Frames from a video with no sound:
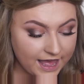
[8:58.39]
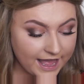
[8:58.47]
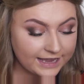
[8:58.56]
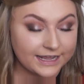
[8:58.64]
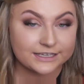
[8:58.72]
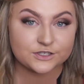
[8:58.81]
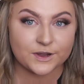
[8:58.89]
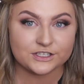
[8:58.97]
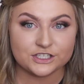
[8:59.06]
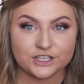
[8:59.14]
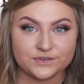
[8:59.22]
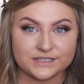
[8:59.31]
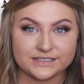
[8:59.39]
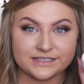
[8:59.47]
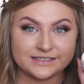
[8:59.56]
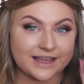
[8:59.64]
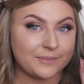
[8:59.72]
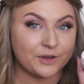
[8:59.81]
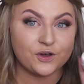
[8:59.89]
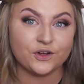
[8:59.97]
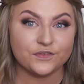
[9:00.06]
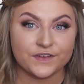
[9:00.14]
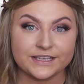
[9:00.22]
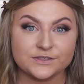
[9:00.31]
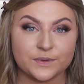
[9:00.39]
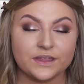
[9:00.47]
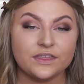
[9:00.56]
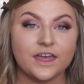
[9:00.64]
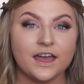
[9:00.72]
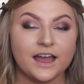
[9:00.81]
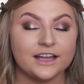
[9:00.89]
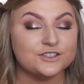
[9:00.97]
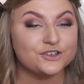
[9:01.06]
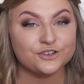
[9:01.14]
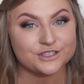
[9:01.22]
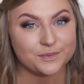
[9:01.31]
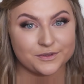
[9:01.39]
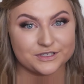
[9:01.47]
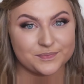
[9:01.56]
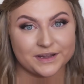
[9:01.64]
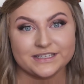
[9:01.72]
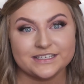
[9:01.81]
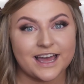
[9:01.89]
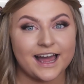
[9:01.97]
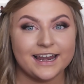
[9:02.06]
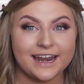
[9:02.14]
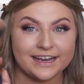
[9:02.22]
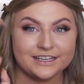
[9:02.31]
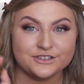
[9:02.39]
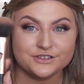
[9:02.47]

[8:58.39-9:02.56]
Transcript: I like to actually use this to set my whole face with. I don't use a beauty blender, I lightly